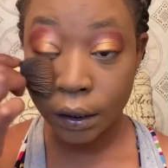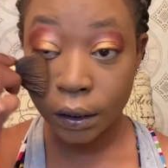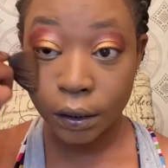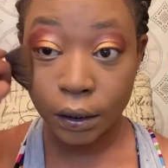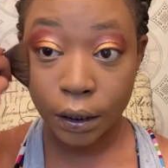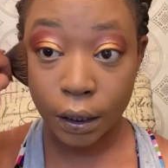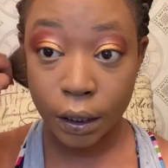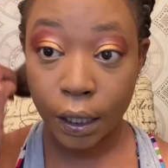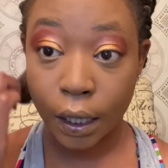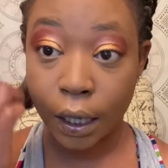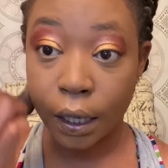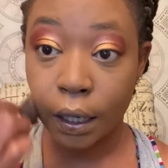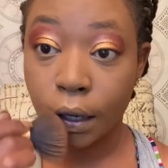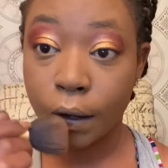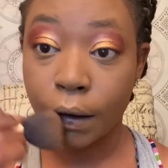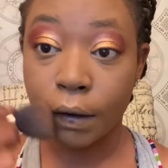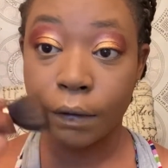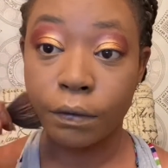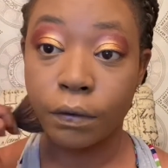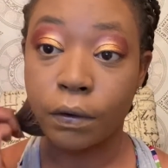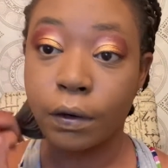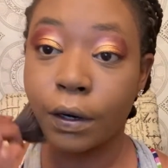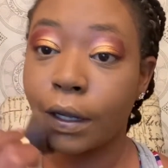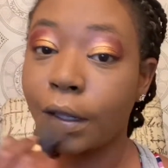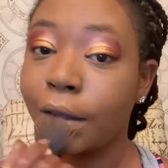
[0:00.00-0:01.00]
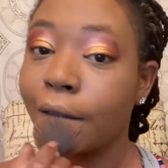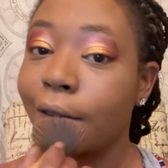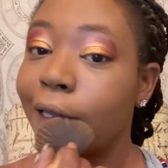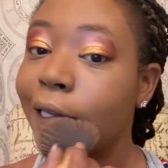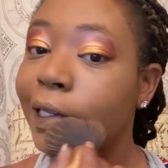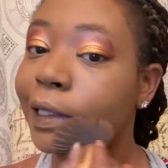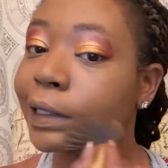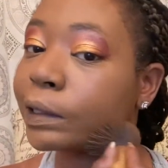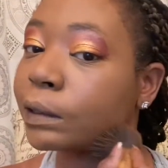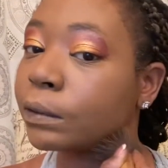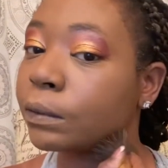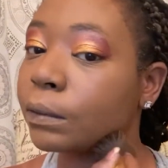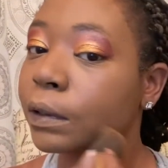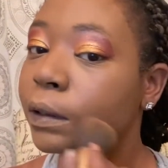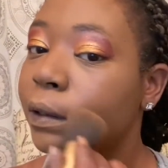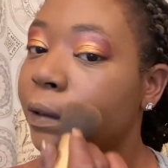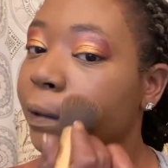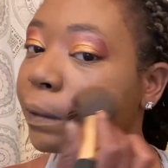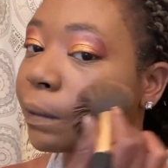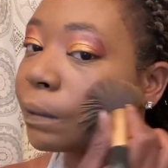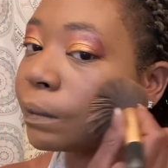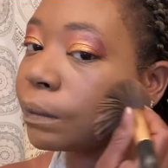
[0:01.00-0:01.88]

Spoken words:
to kind of avoid that as well.